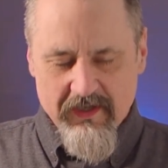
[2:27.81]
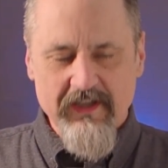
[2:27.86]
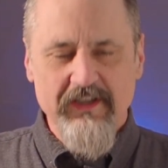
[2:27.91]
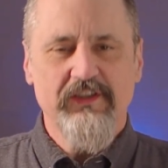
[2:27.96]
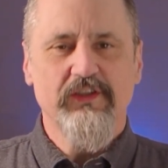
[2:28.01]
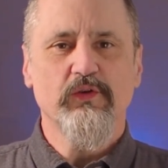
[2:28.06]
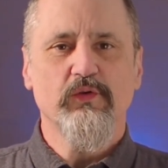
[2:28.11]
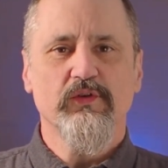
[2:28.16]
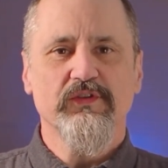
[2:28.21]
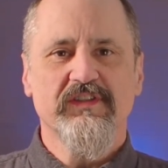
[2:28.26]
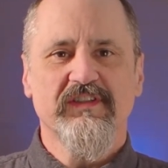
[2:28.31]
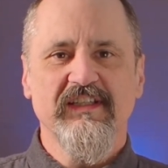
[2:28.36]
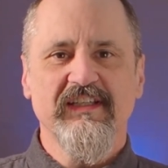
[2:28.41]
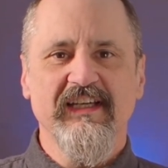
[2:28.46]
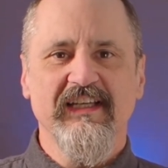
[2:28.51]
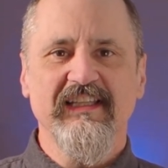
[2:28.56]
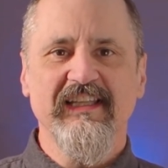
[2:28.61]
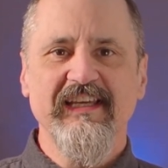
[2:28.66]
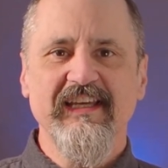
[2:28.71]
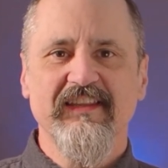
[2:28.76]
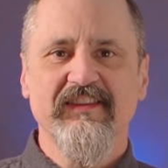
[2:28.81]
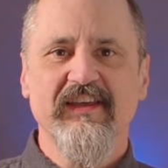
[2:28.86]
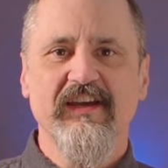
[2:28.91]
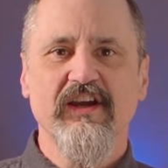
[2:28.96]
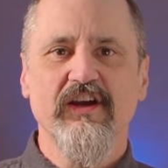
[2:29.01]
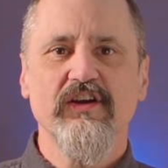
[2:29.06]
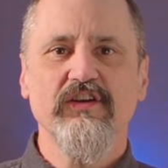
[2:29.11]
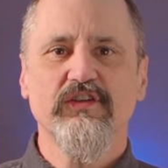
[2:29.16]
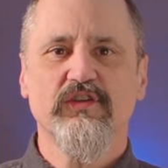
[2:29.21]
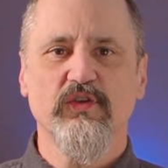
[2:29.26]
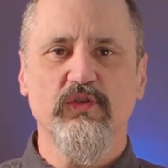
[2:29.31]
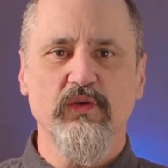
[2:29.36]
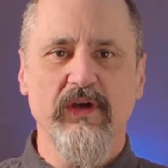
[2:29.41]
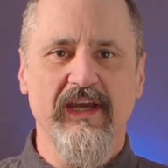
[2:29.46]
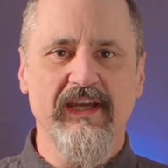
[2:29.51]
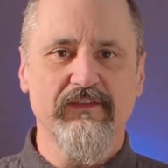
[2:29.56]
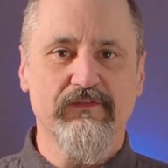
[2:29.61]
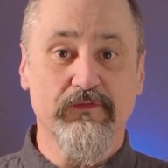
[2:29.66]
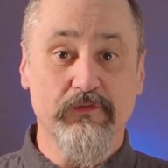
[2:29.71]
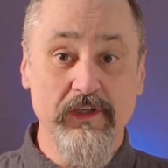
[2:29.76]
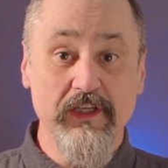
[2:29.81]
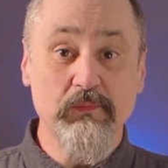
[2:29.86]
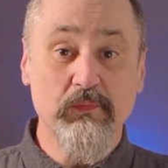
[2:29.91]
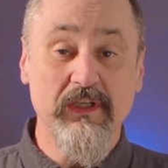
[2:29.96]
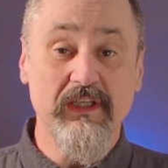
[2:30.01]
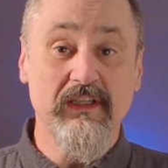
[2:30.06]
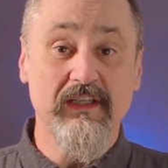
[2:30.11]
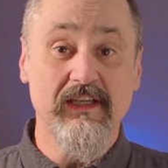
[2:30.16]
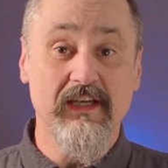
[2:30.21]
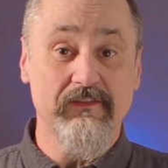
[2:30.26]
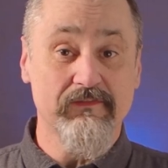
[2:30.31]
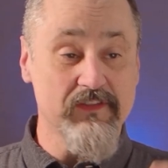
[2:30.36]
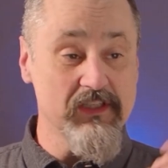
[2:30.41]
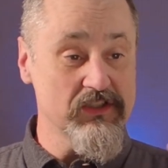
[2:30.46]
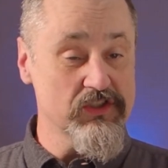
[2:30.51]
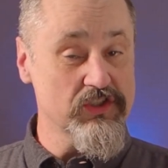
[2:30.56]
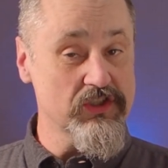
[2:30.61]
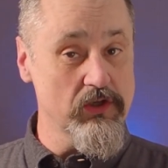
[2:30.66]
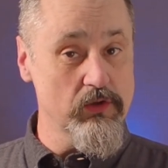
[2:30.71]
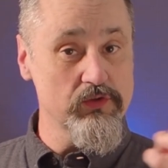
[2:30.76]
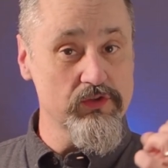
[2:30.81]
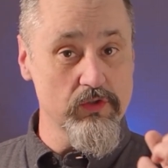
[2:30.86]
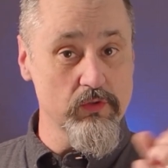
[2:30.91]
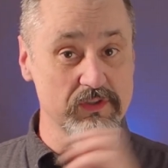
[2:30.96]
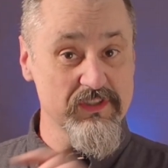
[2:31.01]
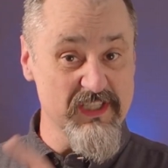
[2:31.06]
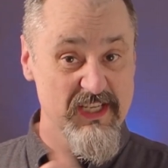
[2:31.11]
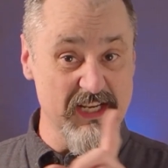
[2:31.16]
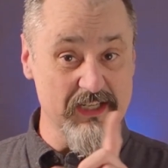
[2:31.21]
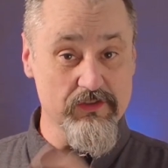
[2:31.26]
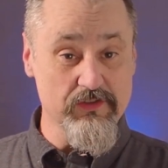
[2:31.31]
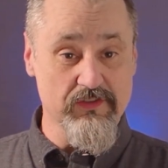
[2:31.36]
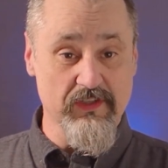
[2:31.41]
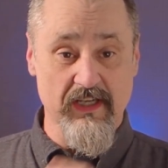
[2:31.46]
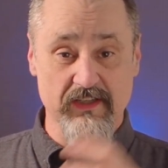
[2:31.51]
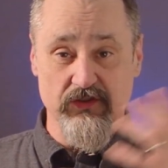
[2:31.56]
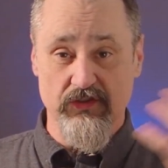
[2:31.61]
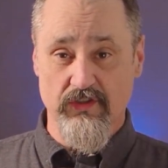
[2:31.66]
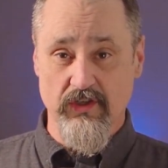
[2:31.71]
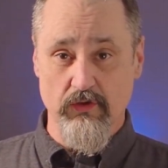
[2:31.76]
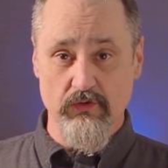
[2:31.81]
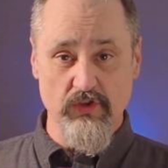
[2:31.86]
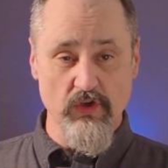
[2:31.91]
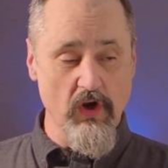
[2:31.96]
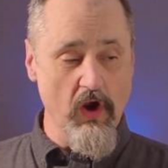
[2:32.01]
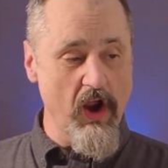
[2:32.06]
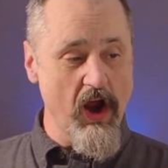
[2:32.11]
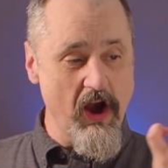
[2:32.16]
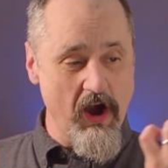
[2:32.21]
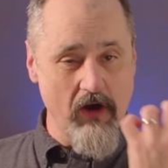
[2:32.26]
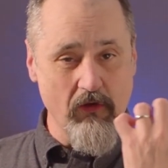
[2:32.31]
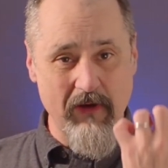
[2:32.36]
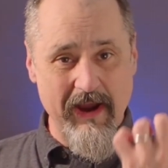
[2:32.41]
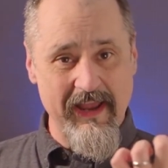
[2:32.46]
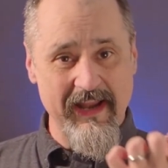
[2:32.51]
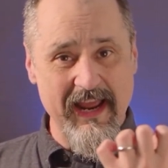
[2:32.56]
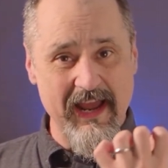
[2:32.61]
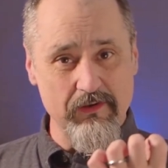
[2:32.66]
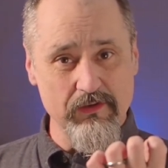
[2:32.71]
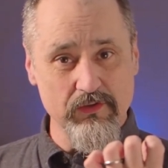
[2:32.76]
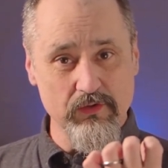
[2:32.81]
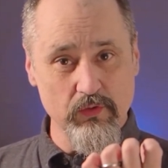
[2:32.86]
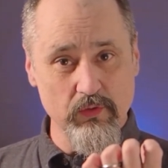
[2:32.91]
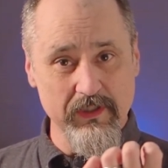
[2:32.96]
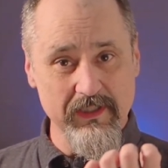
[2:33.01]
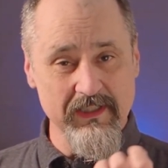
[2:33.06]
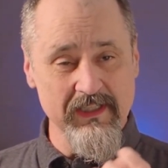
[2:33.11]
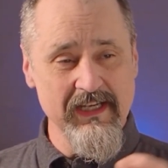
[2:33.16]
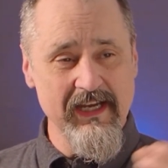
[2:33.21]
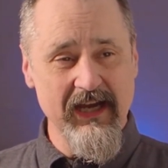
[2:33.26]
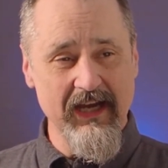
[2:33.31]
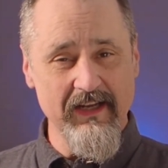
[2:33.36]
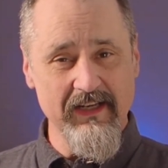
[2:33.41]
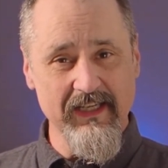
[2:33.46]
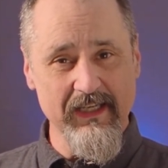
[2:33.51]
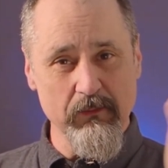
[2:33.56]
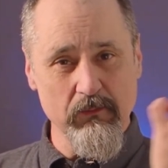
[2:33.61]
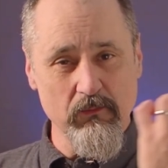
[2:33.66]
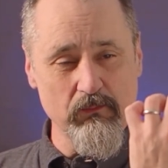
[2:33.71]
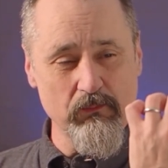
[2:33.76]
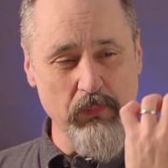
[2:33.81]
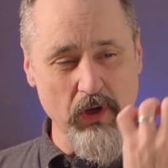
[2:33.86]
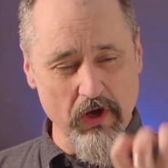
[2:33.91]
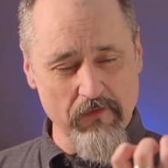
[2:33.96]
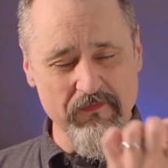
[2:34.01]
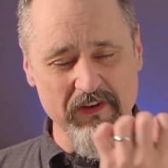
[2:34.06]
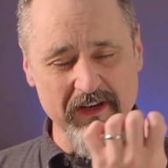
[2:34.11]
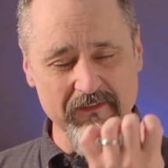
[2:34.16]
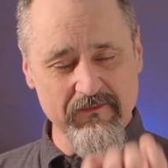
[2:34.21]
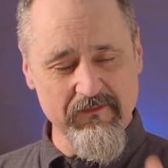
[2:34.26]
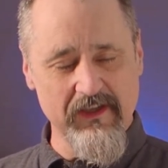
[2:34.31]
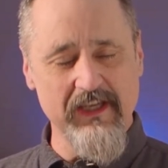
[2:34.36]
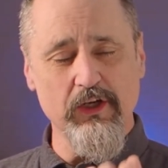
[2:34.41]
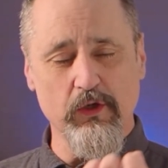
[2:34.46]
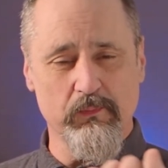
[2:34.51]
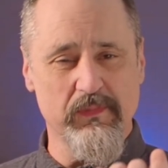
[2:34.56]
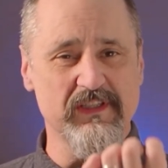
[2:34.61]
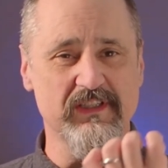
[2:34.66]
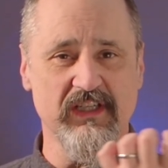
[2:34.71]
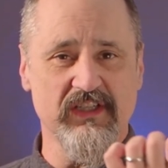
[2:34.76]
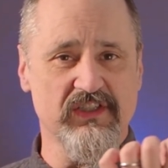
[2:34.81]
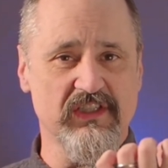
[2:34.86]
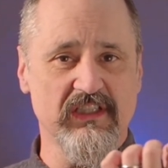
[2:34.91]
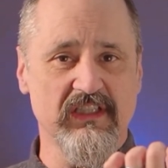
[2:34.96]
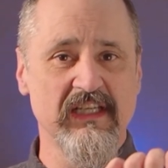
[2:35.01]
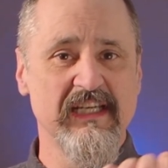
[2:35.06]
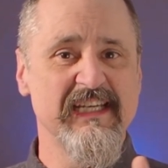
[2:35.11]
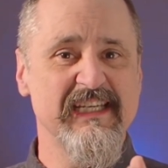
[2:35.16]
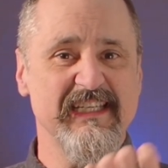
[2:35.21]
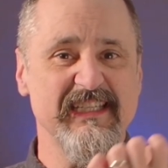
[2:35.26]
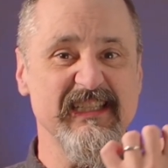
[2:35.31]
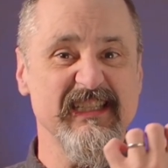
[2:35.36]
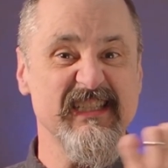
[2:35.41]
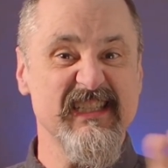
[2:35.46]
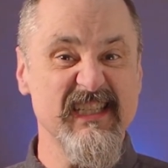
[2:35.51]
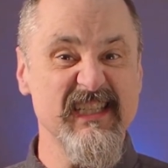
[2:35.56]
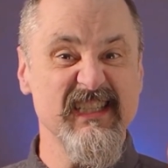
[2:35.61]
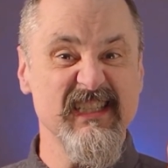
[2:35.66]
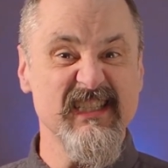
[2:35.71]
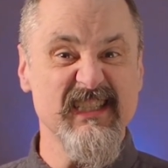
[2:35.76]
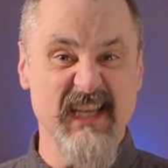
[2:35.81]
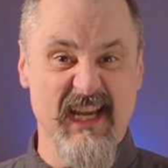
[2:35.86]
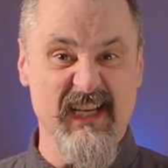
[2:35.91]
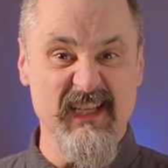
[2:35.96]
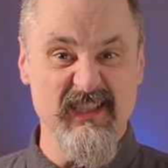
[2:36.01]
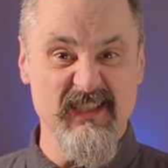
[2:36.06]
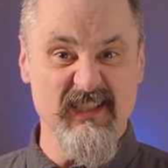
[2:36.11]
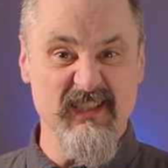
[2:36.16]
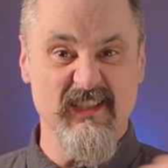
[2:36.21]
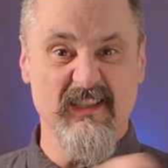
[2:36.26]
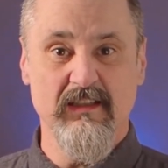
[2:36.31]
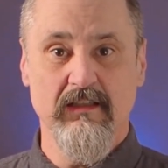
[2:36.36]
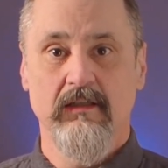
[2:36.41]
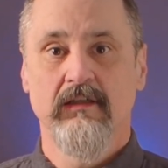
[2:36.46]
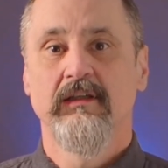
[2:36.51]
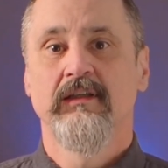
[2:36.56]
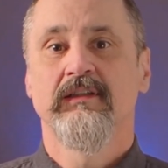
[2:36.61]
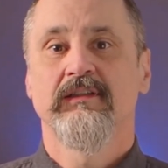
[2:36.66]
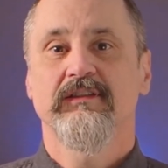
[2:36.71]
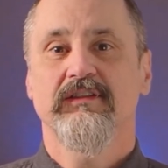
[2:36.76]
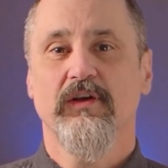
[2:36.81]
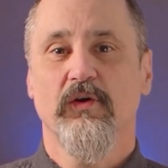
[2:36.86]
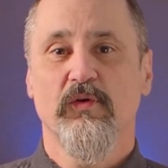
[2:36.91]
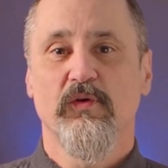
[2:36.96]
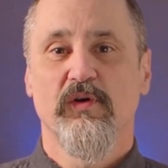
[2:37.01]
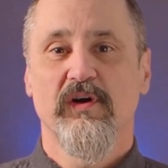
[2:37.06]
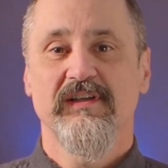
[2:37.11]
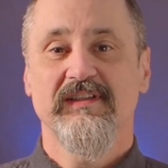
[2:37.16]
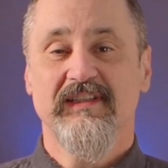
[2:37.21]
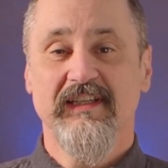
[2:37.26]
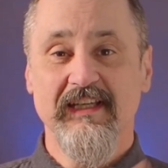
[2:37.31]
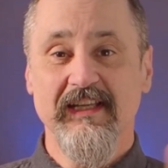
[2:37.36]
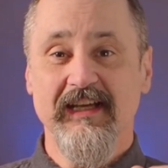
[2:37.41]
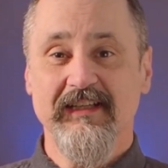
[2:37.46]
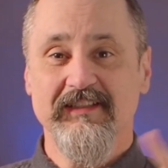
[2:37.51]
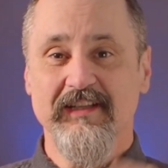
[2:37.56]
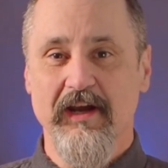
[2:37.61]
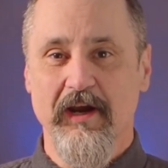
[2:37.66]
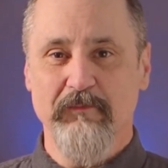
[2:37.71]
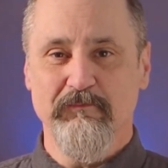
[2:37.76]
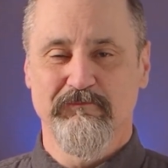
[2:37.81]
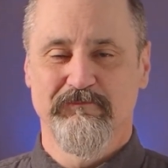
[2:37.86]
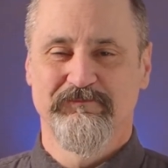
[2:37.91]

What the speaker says: You will see a link there to a free PDF that shows you, it's an exercise that shows you right how to do it, how to get perfect finger position in 10 seconds. So, see you next time.